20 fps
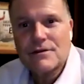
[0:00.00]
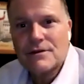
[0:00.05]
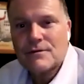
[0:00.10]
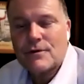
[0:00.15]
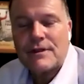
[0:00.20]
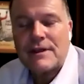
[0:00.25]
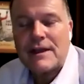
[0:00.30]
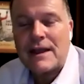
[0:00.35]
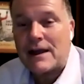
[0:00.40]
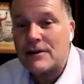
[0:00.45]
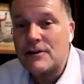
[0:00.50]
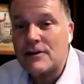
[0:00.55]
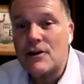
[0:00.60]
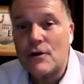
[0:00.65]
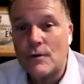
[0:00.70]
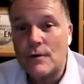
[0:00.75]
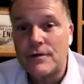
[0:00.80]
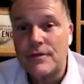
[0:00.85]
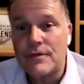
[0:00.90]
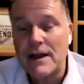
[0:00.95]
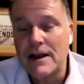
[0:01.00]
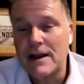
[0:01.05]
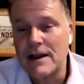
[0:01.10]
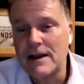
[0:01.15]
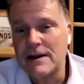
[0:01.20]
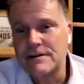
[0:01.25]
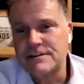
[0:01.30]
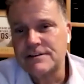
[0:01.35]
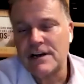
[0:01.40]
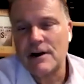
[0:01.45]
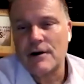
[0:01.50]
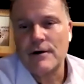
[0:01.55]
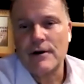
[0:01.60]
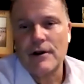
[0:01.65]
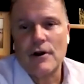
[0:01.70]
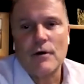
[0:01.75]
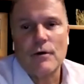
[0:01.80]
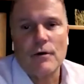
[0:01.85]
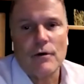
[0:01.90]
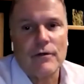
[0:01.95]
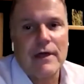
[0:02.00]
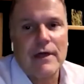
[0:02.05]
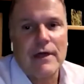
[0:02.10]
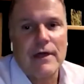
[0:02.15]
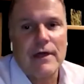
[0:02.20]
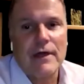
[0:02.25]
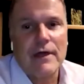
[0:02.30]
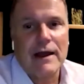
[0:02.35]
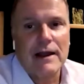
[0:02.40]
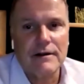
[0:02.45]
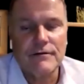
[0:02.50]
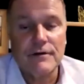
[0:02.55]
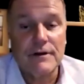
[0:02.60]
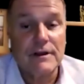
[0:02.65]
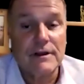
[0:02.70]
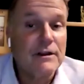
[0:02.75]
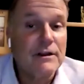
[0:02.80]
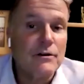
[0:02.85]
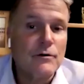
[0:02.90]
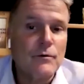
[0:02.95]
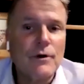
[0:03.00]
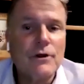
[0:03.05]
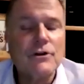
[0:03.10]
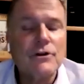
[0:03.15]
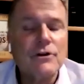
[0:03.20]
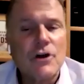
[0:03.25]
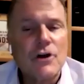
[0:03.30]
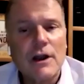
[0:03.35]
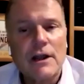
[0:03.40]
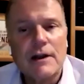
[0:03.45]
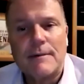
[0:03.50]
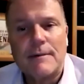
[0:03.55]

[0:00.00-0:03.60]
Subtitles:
with that kind of scenario, or that kind of, what you're